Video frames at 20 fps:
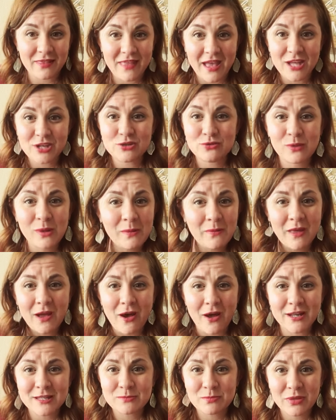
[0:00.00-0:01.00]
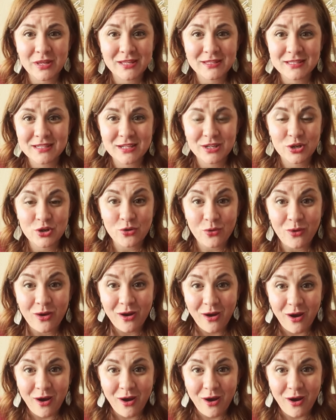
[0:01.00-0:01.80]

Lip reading: That dream that God has planted in your